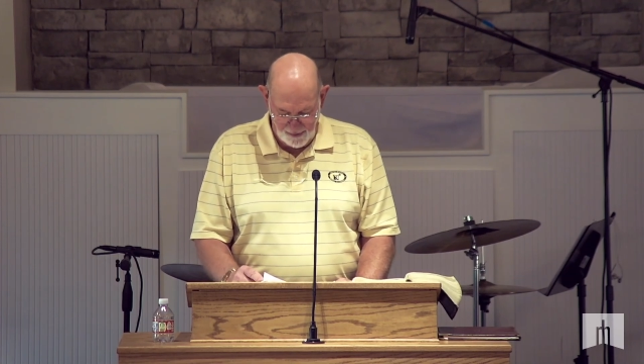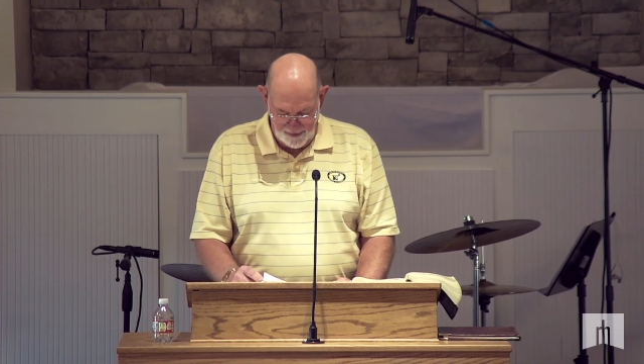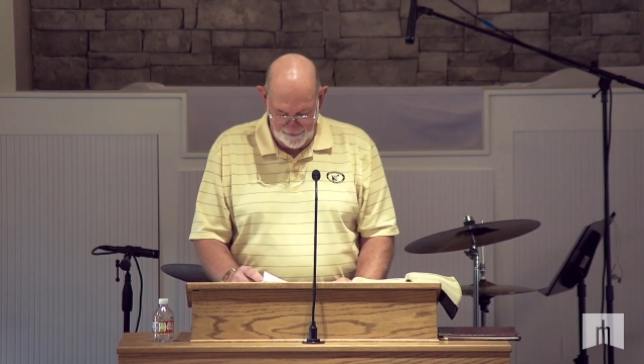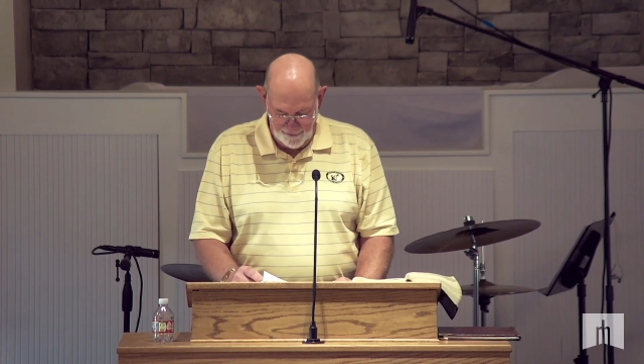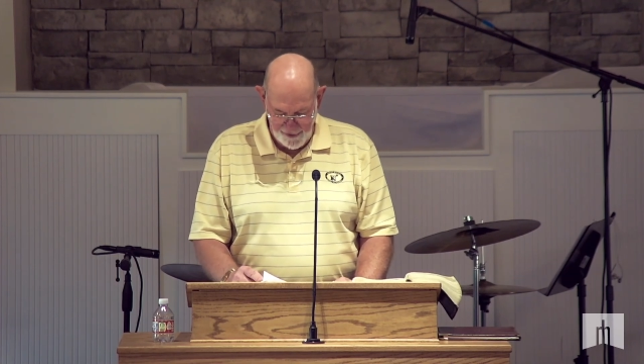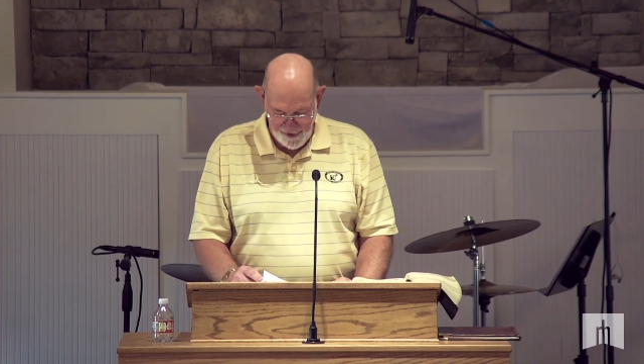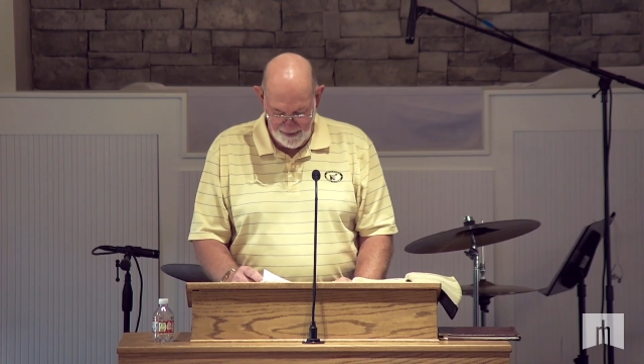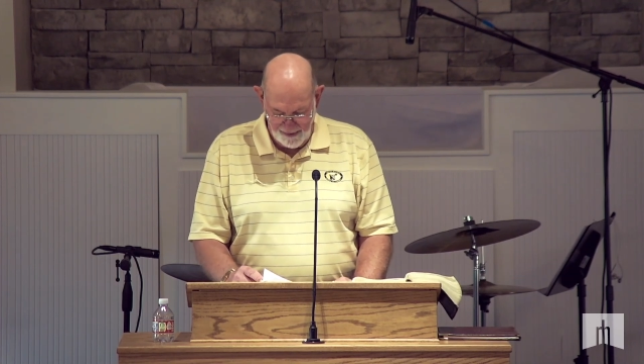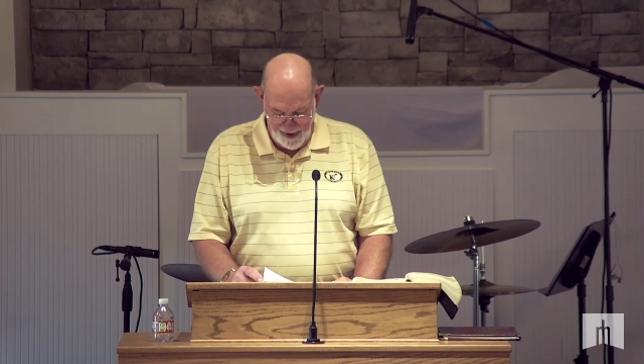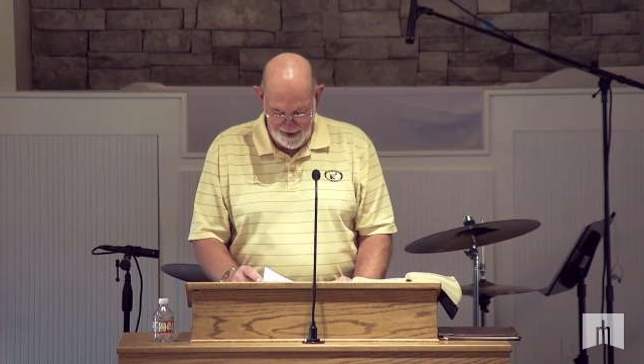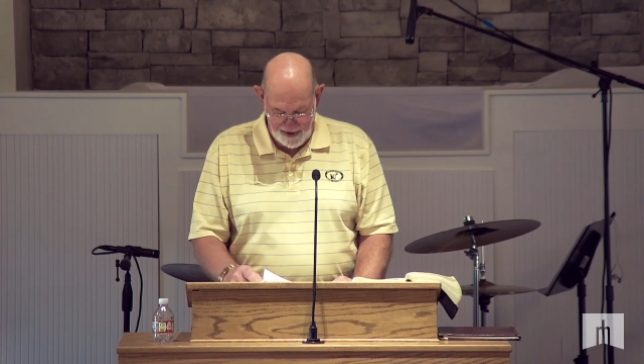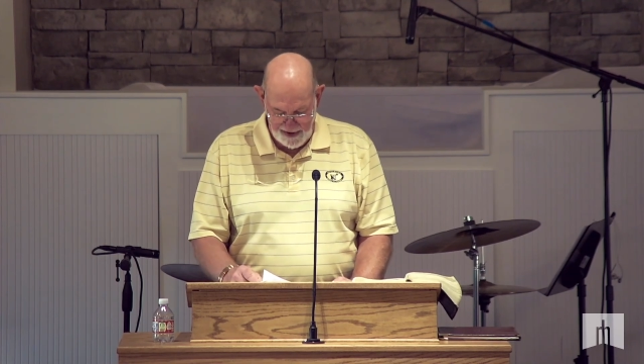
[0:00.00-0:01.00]
refers to
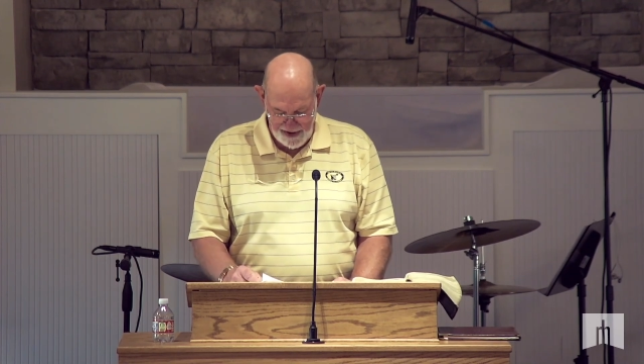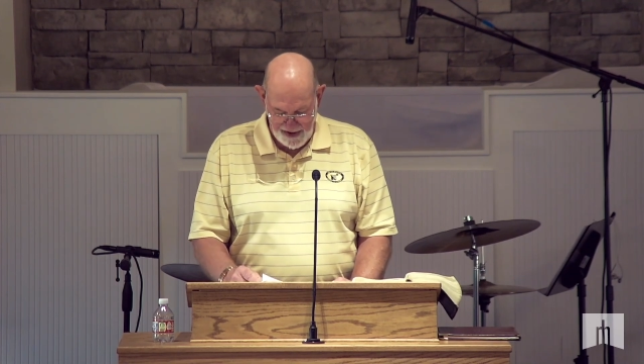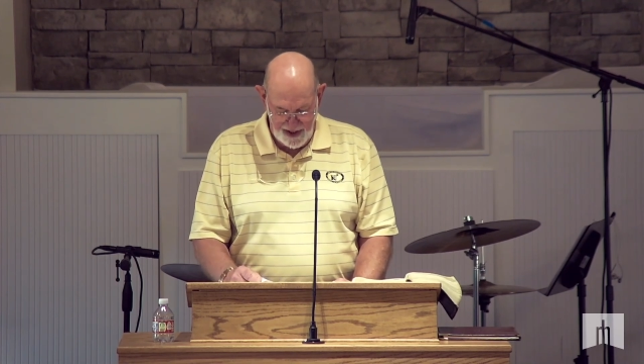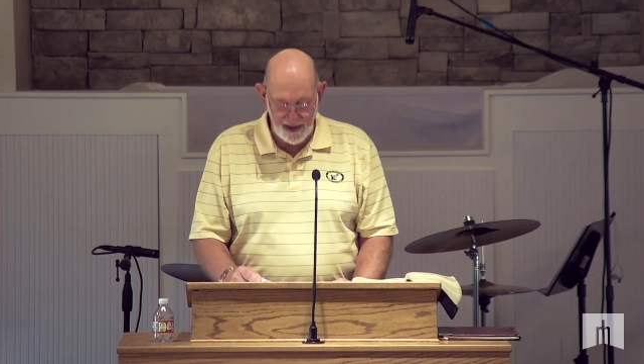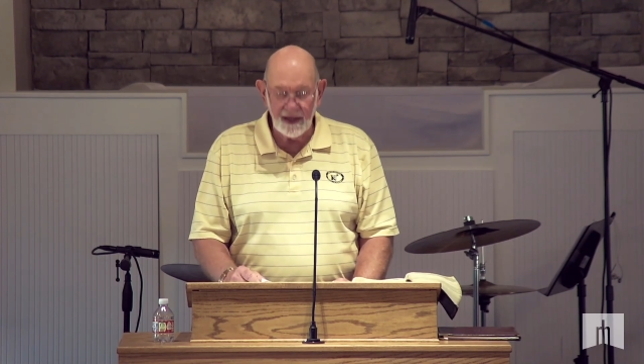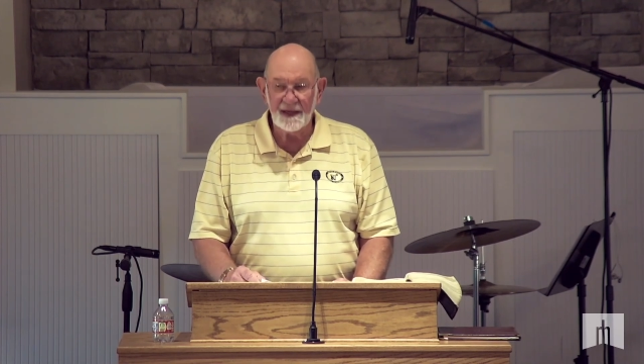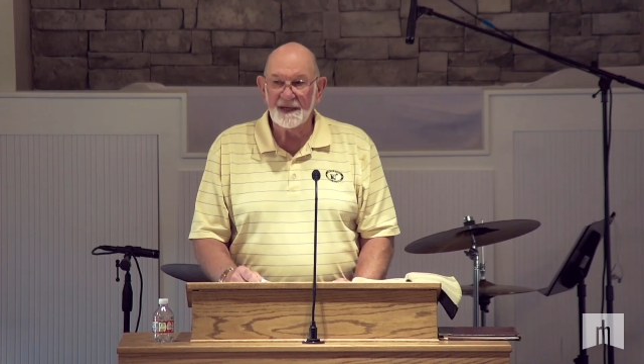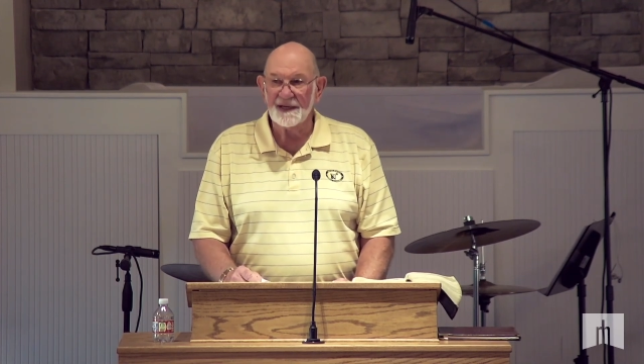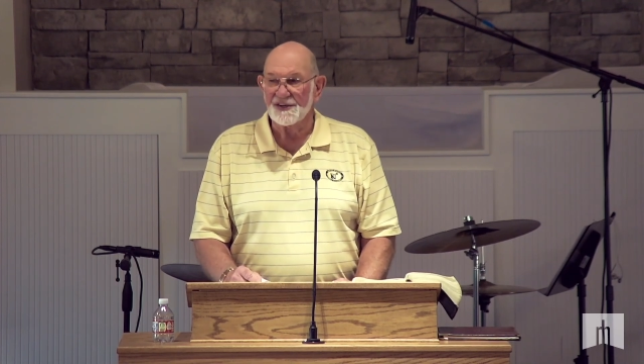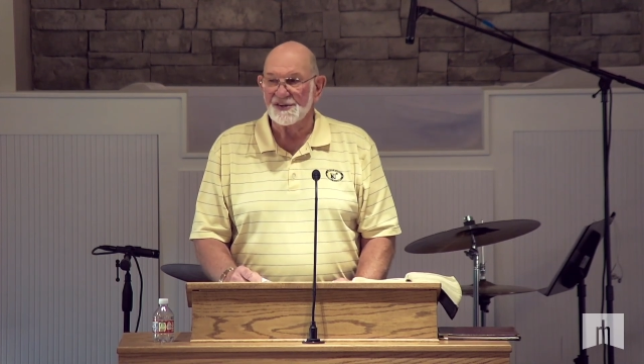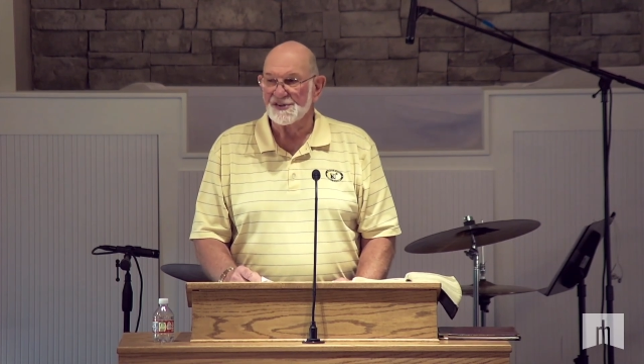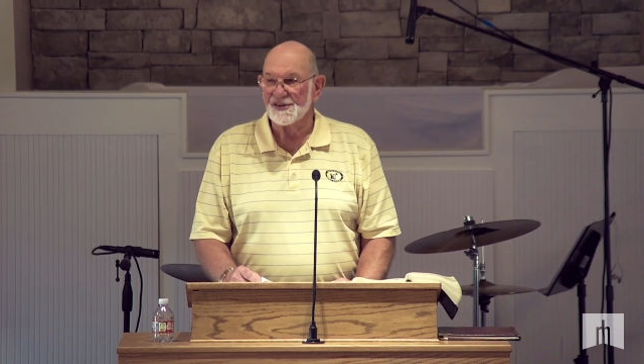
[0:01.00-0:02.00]
Mark as
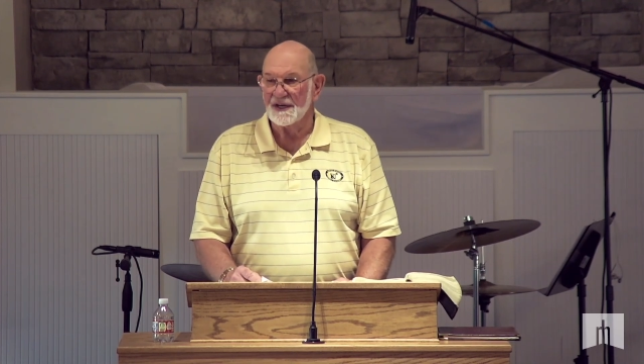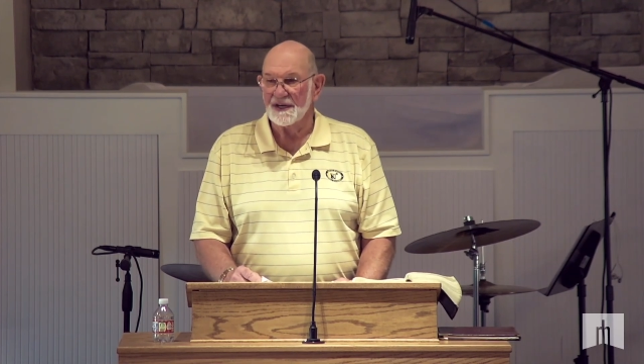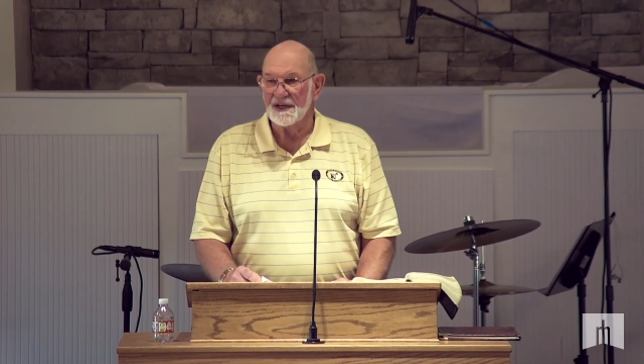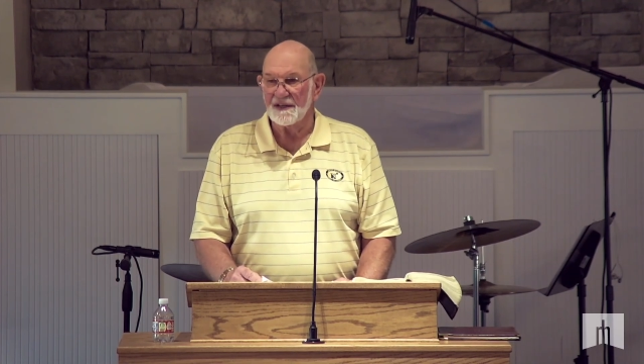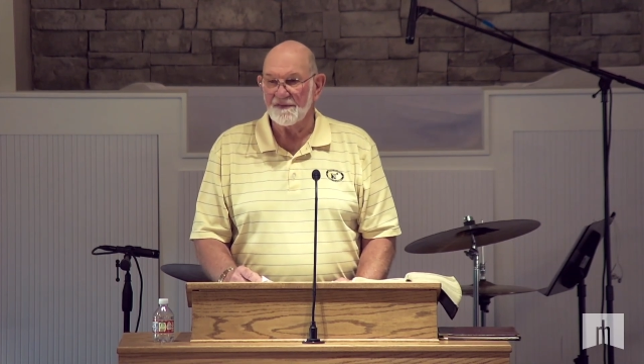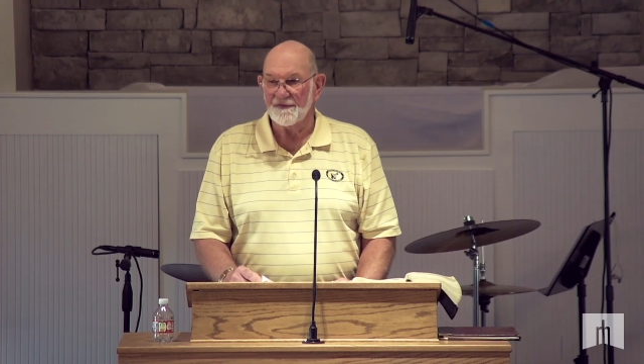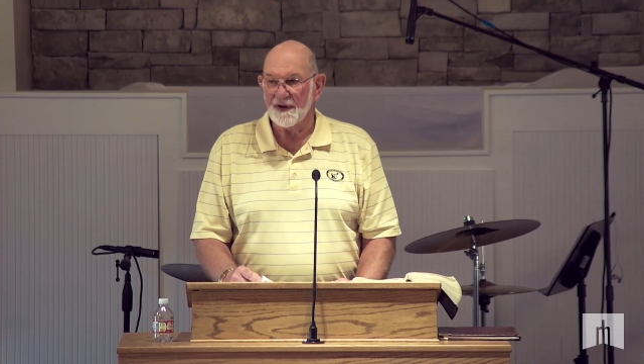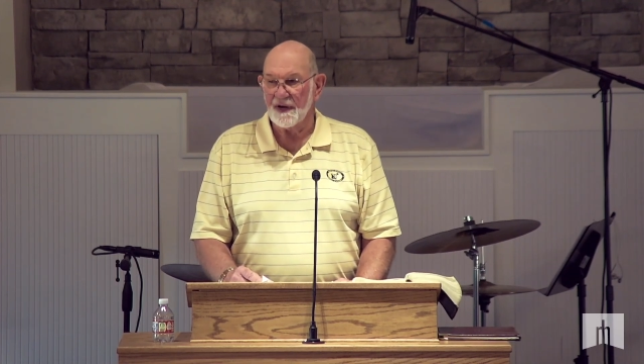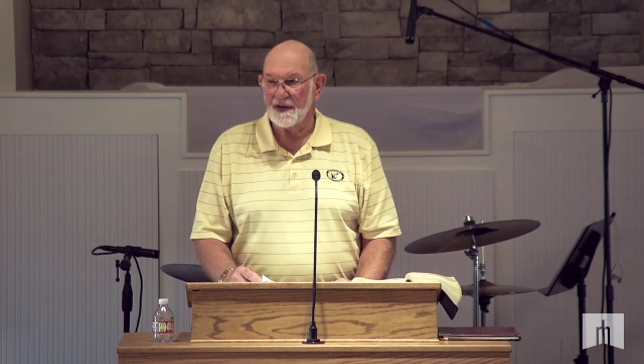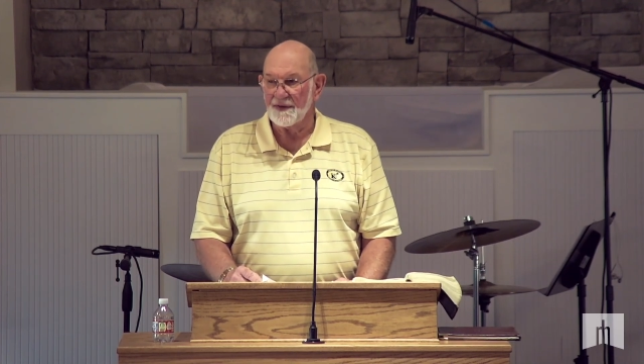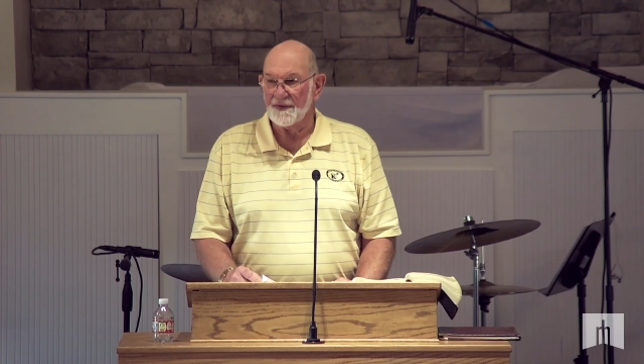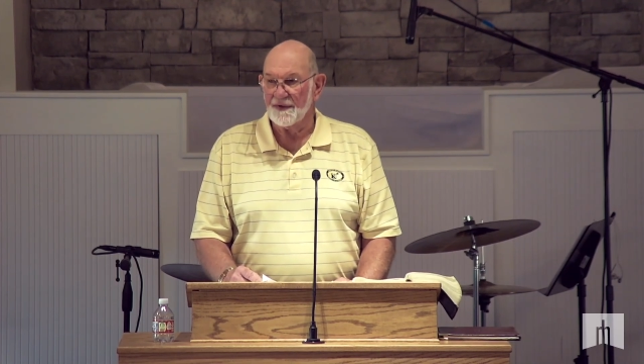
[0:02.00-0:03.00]
his son in the
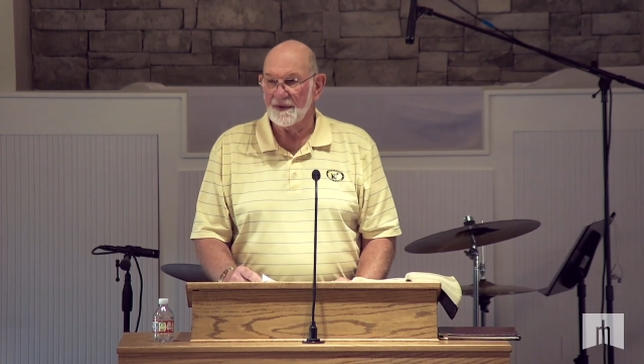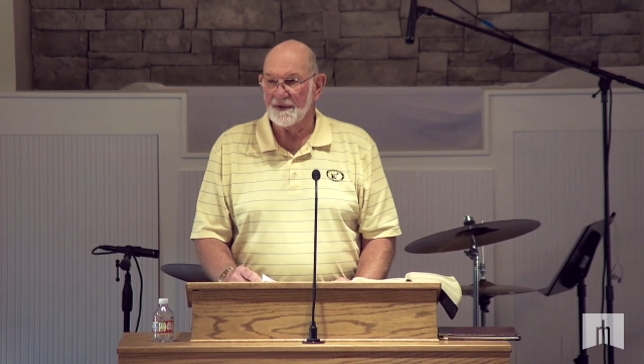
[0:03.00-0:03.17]
faith